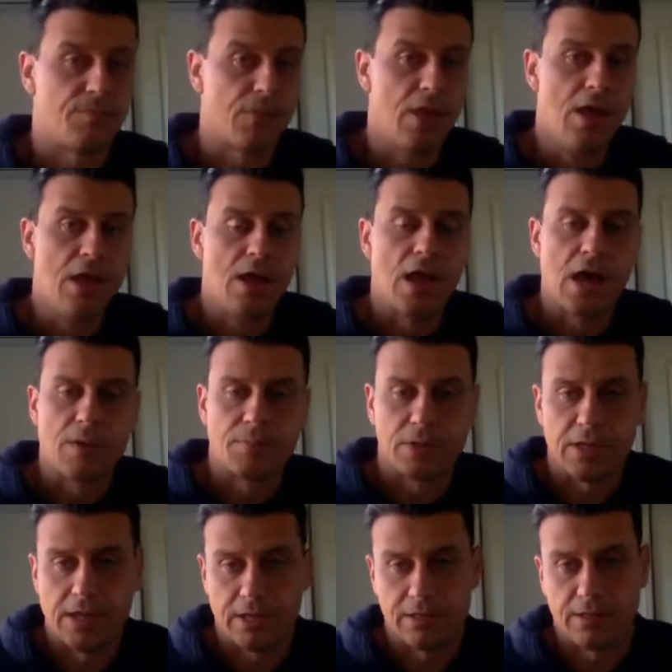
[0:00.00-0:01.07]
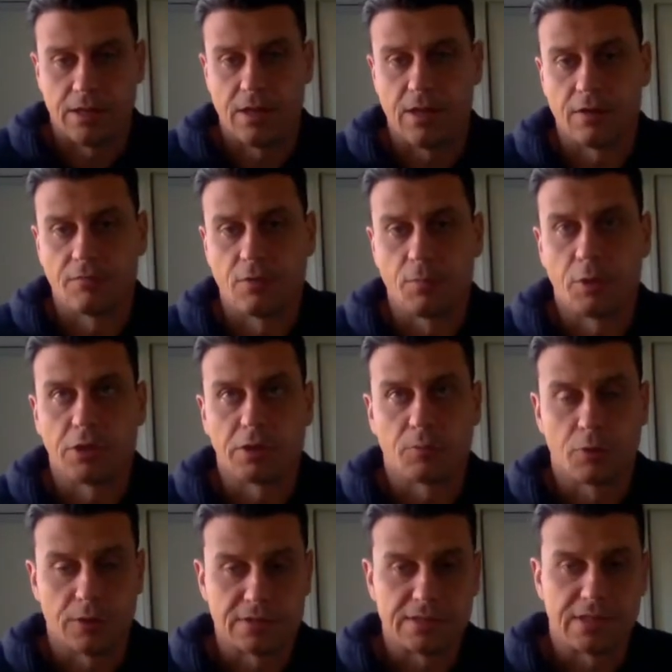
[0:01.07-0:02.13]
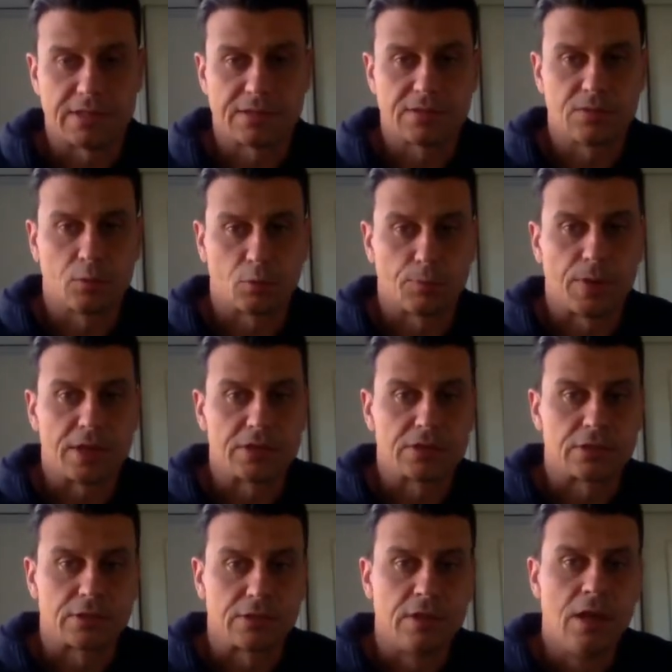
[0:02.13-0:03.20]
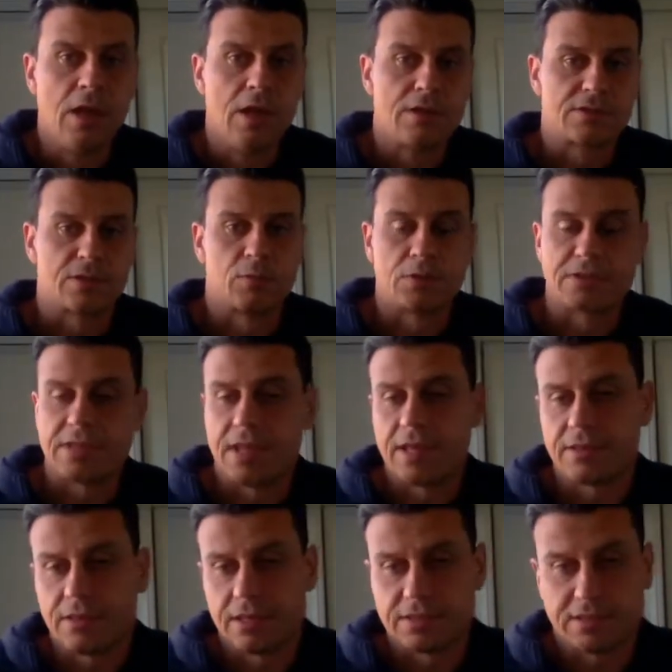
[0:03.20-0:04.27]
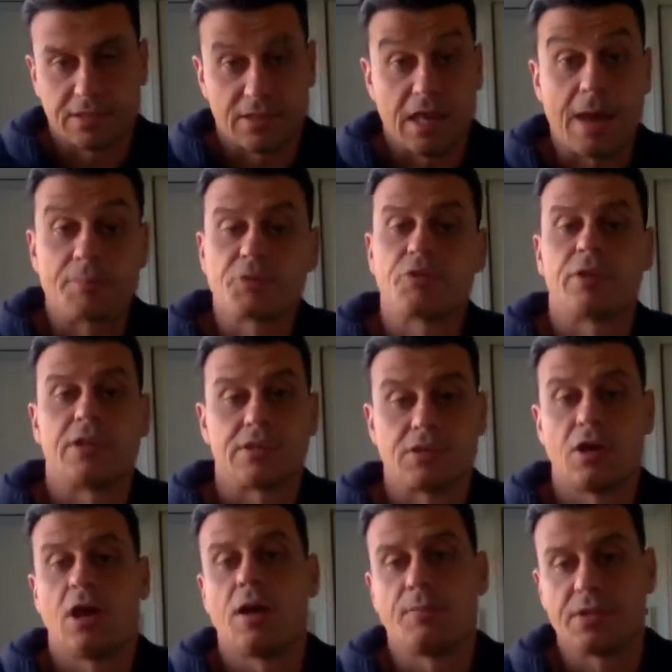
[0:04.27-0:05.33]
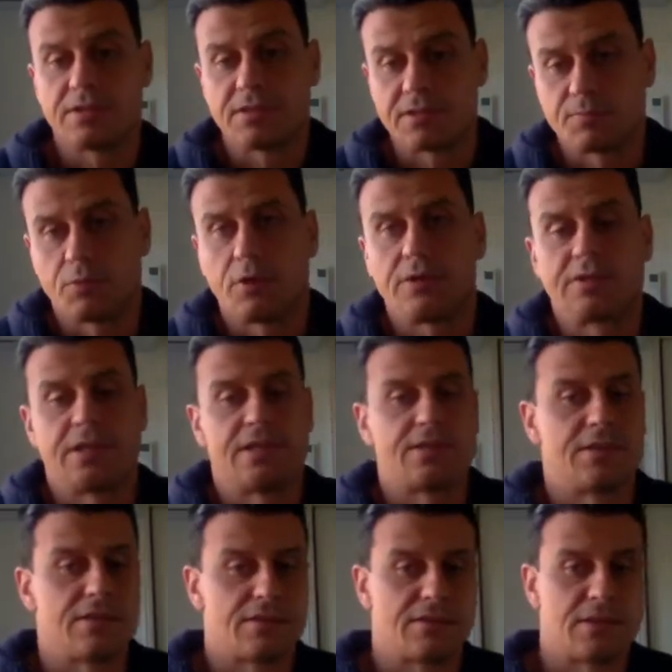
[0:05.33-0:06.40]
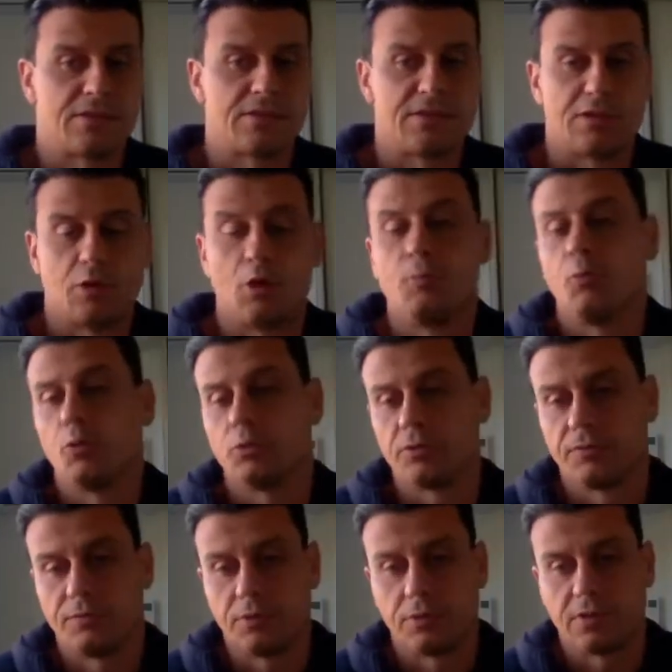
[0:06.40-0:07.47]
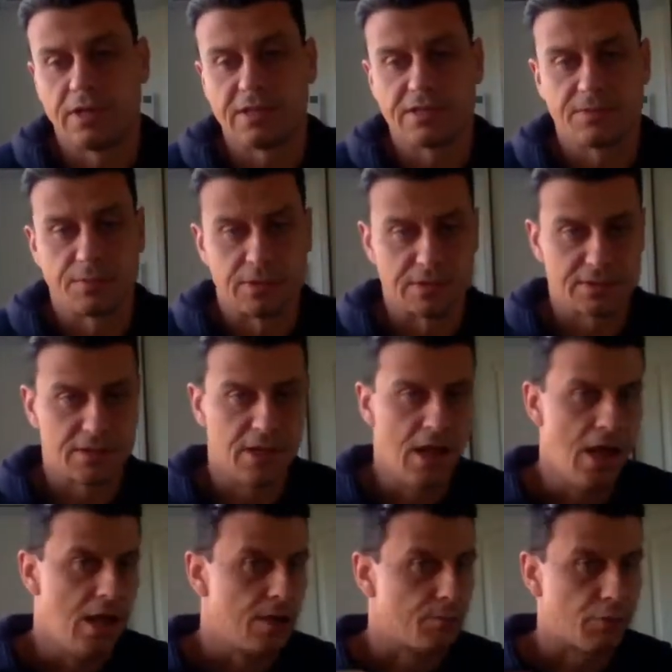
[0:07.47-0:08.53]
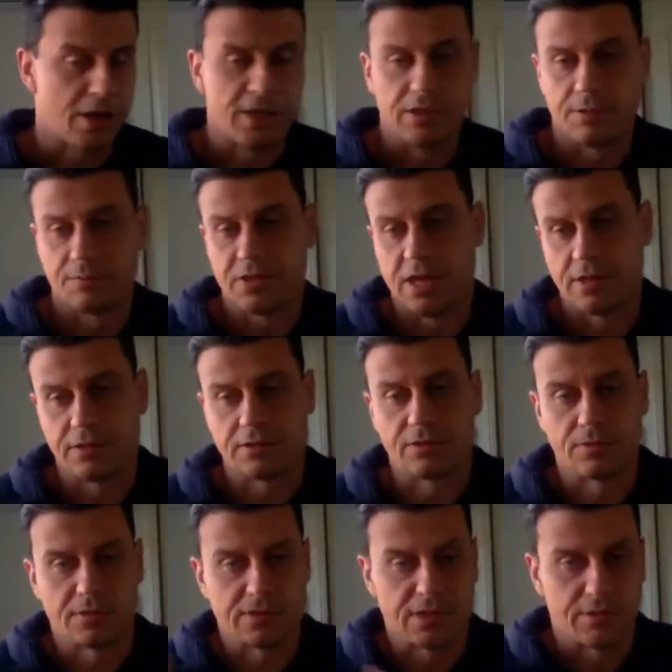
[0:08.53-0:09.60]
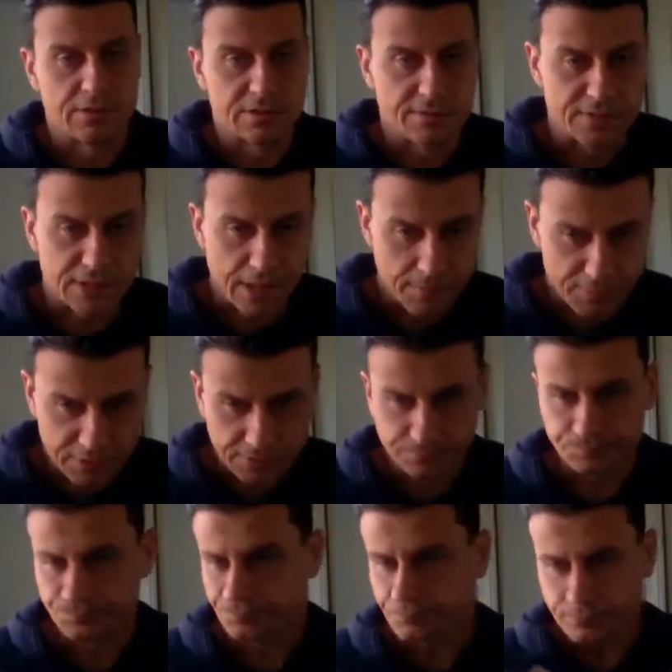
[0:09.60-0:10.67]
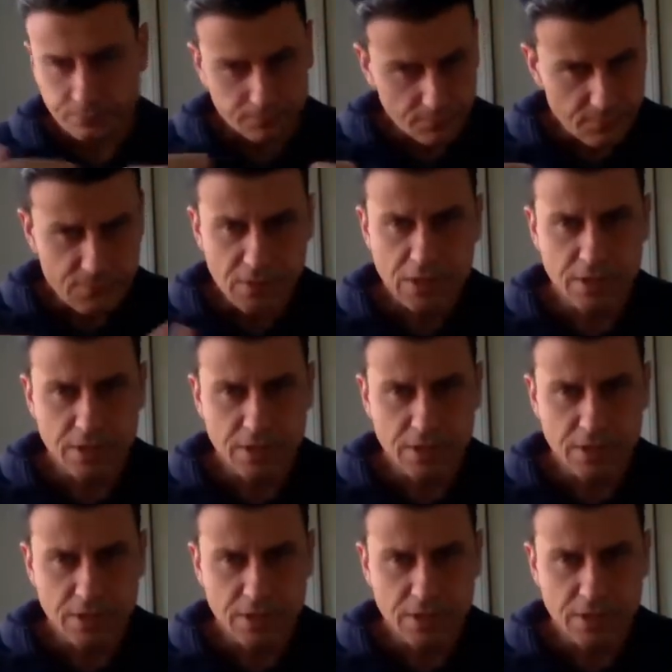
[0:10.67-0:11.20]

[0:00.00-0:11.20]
RPA, robotic process automation. So what's that? That's capturing entire business processes, such as the onboarding of new customers, breaking them down into a series of steps, and then